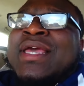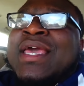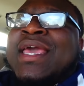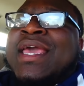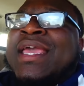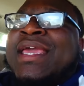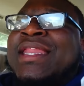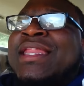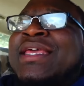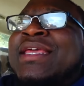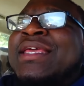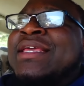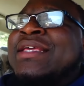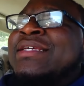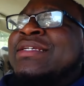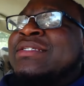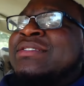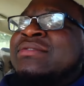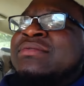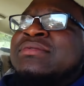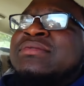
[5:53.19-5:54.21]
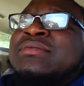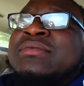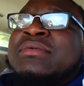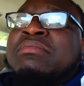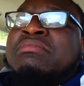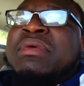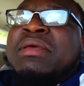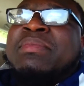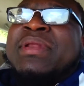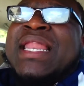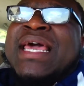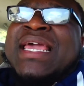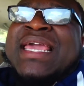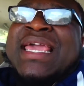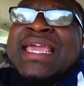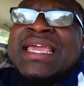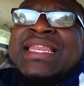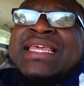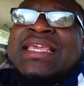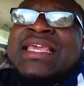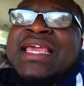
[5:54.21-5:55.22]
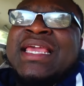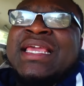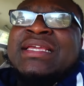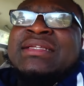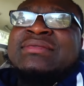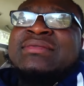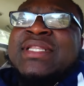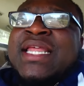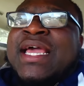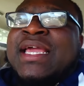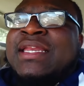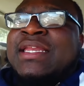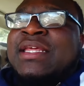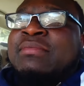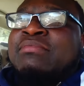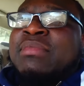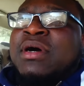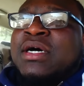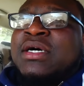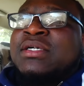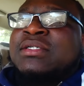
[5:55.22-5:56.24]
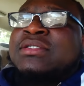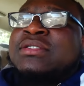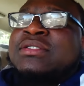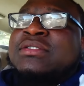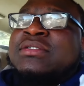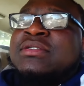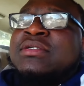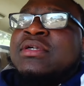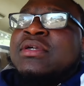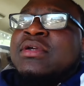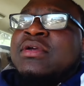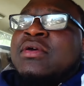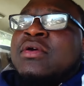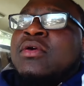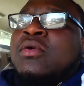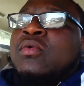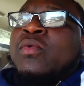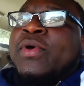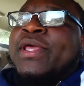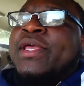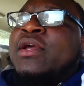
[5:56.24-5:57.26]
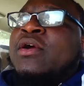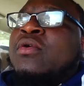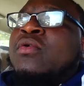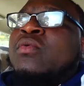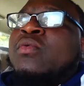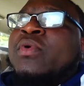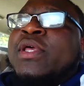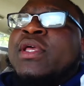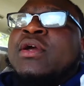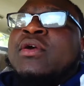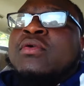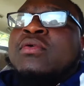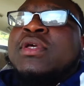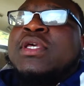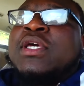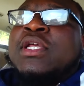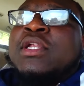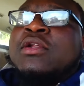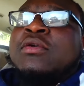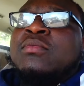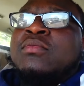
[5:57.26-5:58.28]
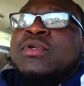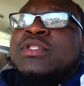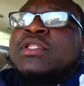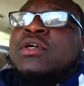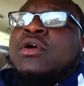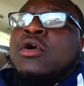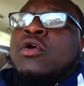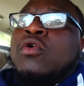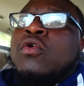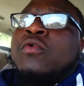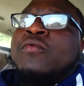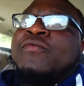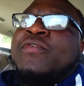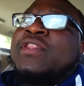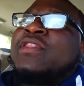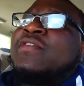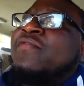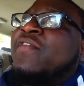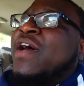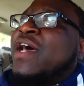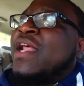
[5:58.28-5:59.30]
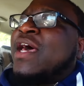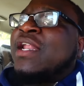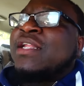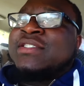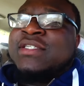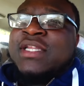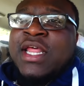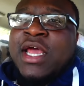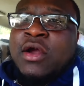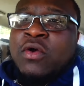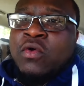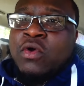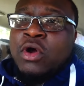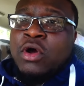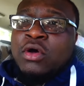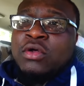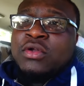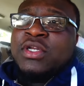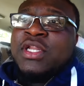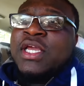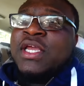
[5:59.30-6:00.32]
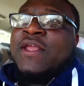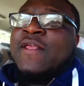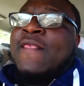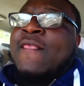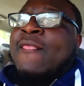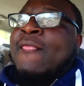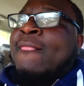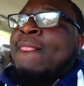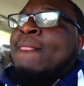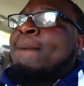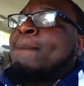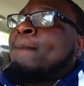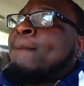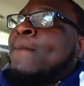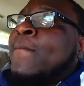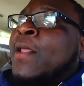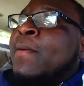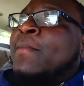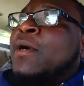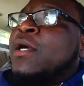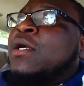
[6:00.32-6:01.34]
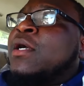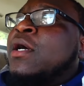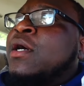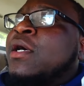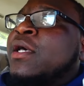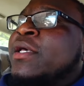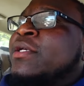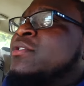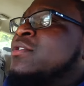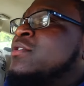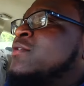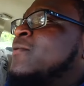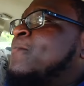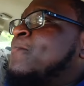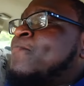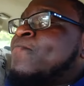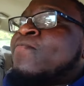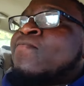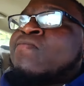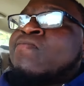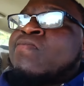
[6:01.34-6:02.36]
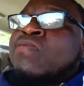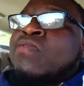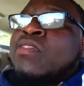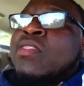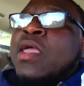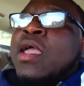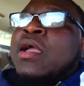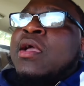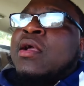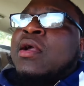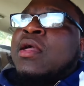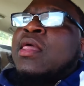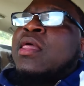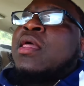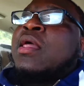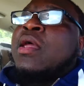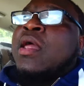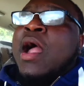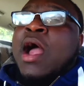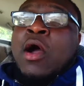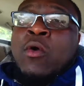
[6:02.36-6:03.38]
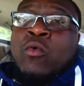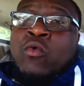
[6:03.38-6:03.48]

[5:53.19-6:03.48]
80, maybe like 88, 90 bucks we ain't gonna we ain't gonna kill them with the whole fifty-five dollars an hour all day because I